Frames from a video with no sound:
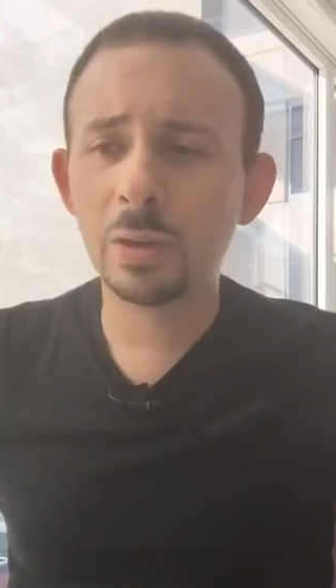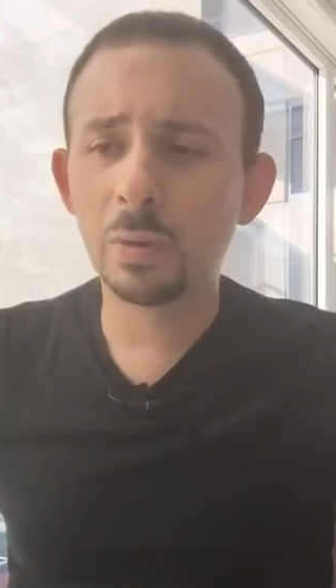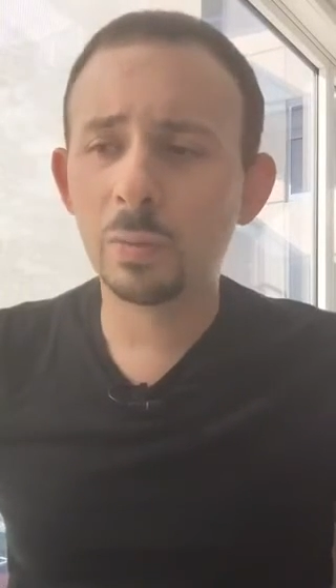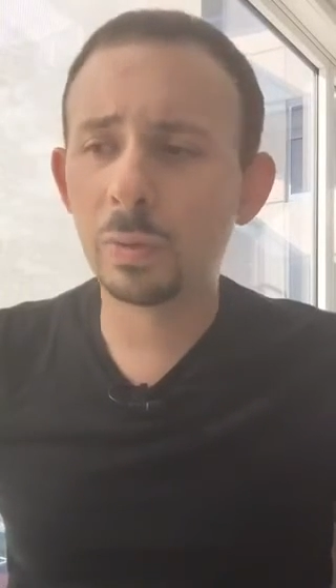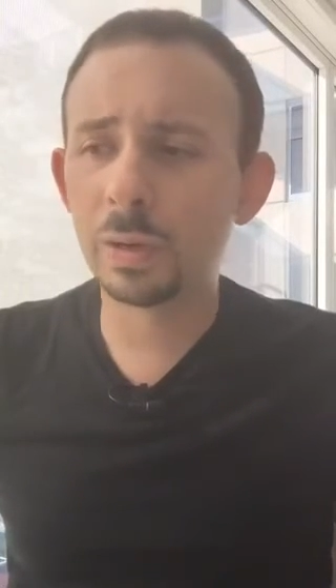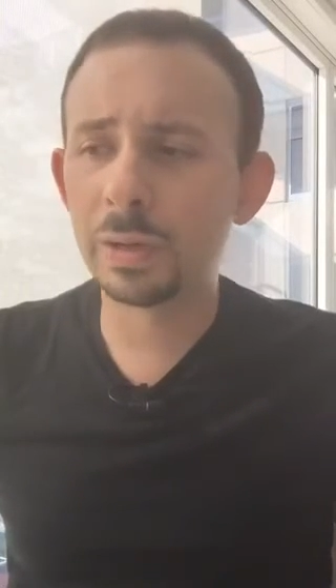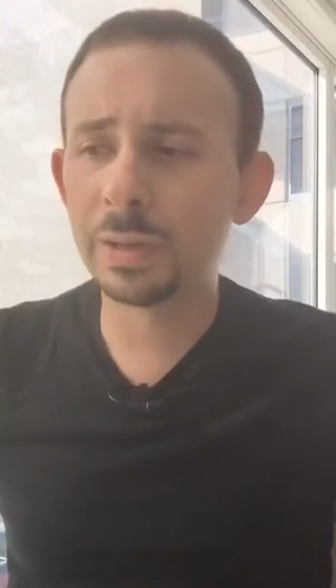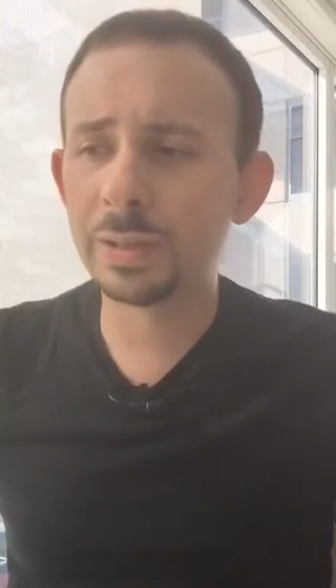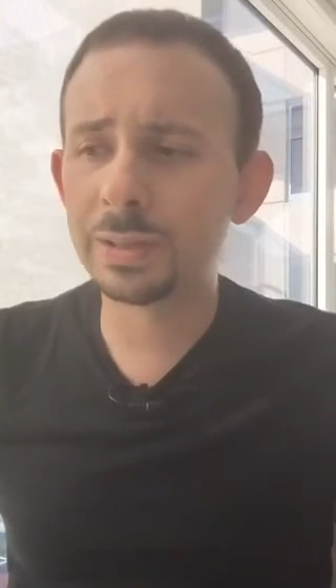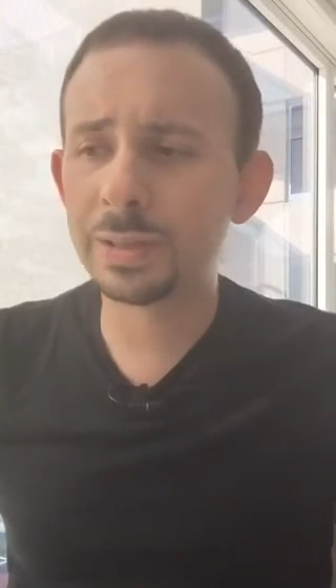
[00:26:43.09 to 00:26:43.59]

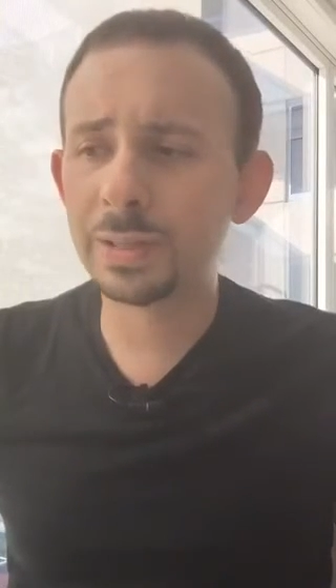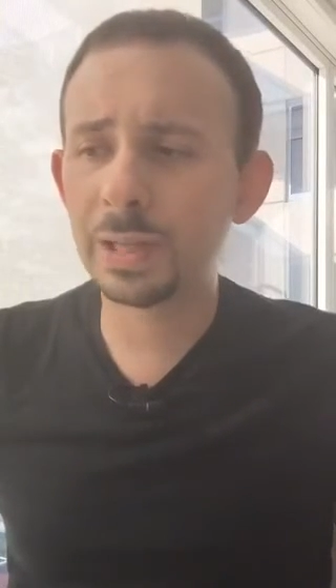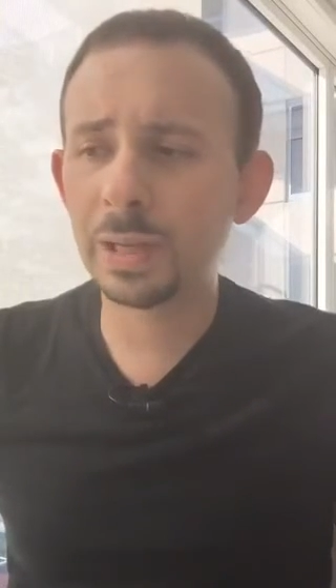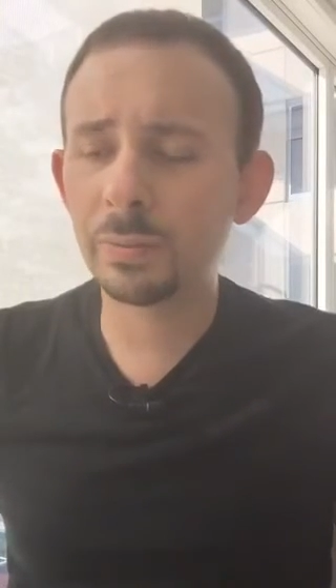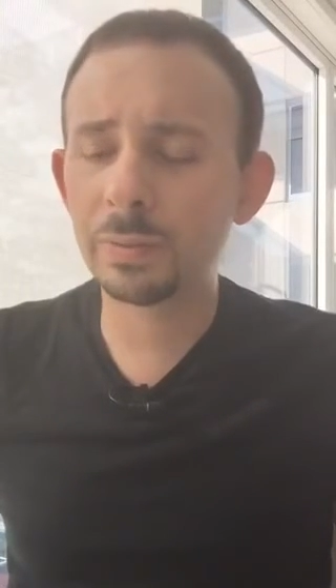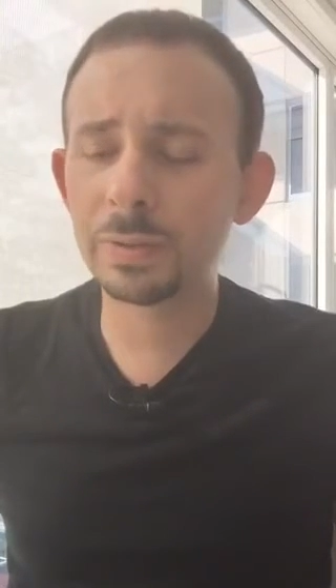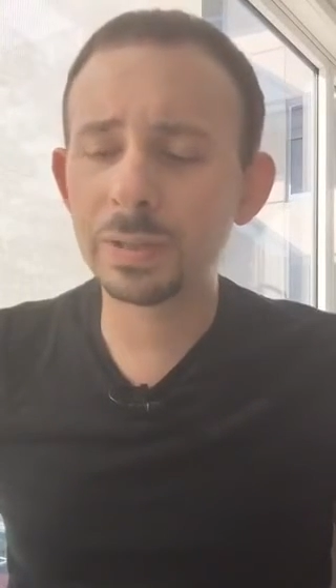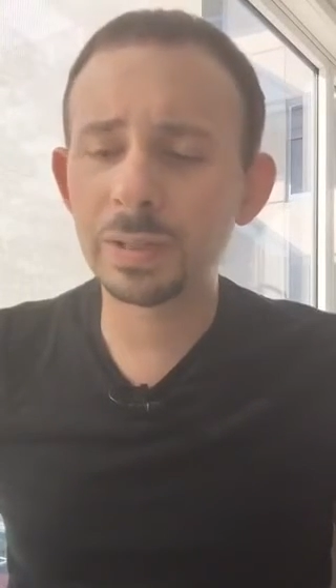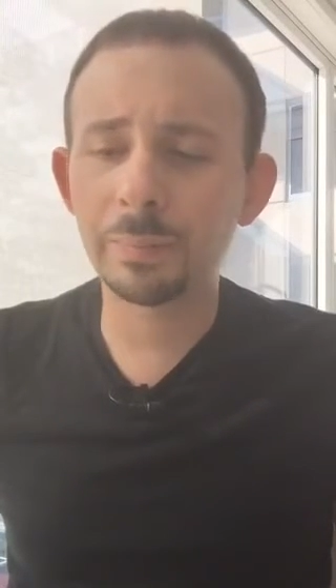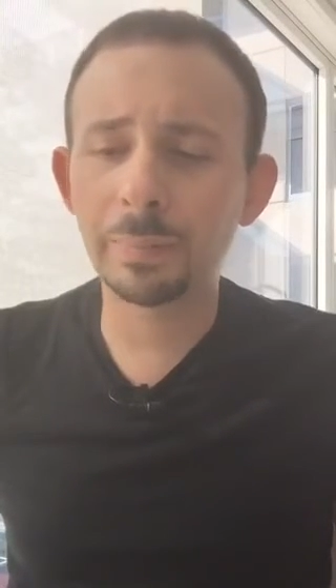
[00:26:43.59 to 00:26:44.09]

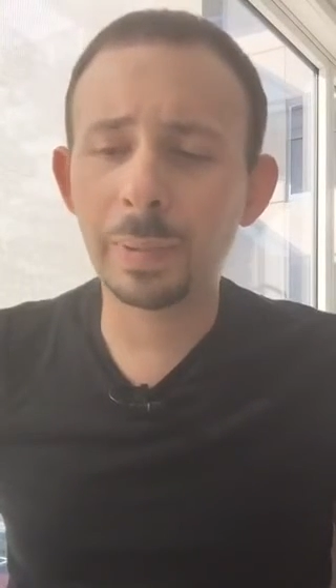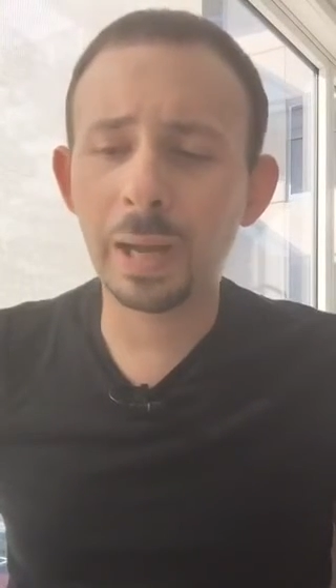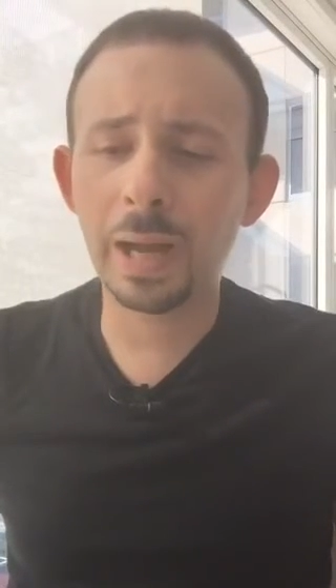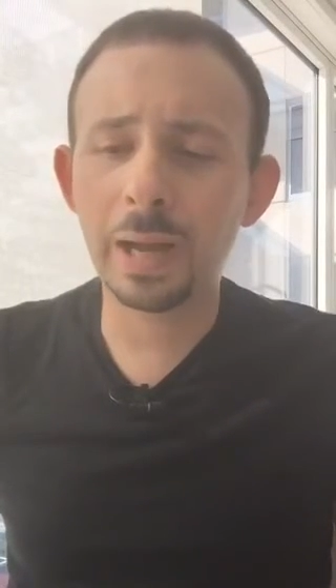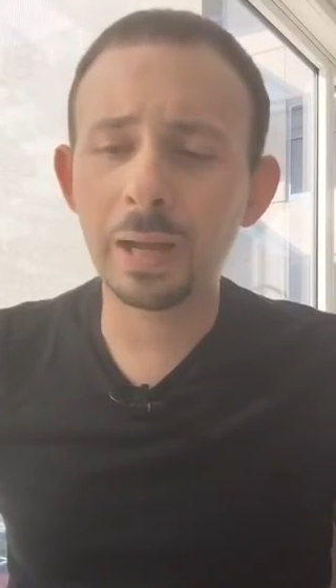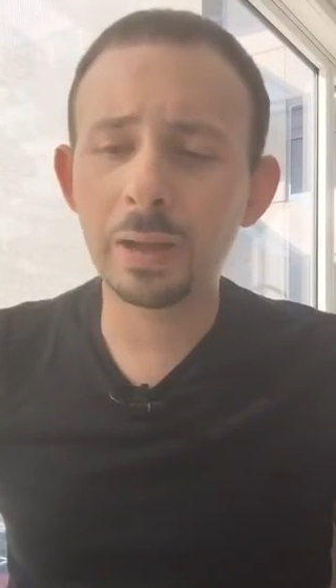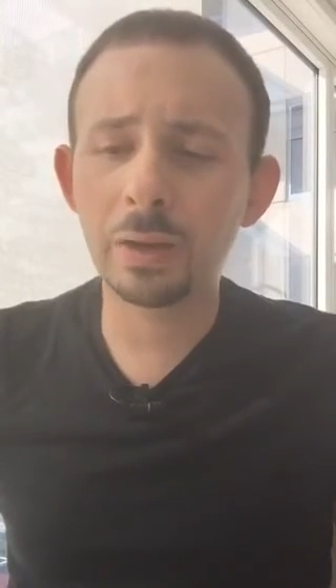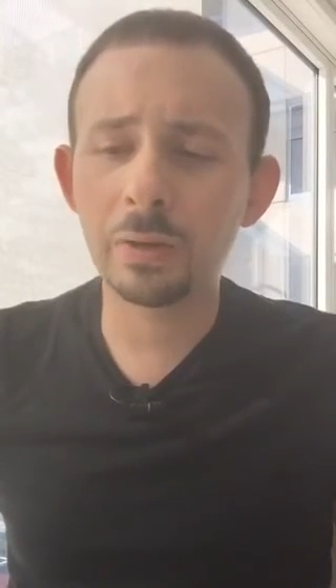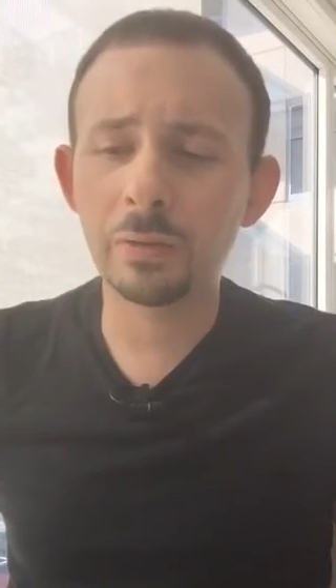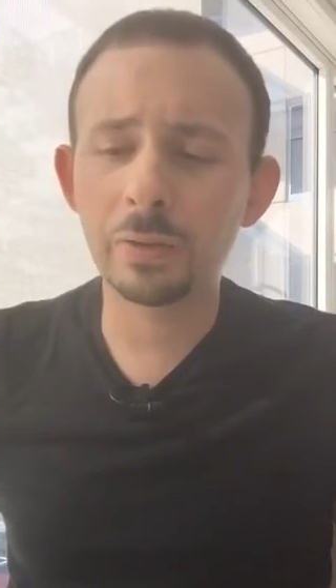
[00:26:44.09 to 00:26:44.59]
it was a
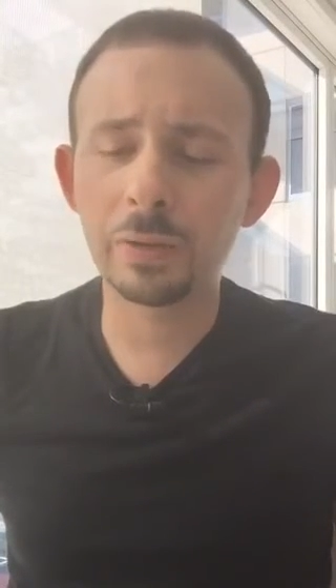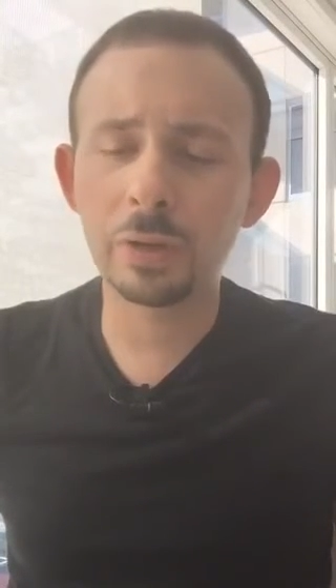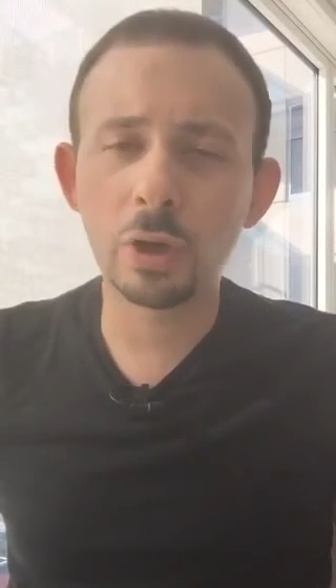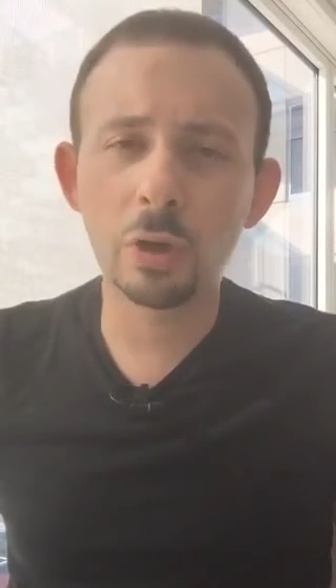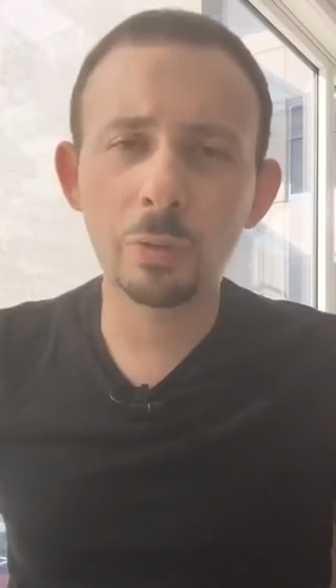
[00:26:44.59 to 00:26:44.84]
buy over the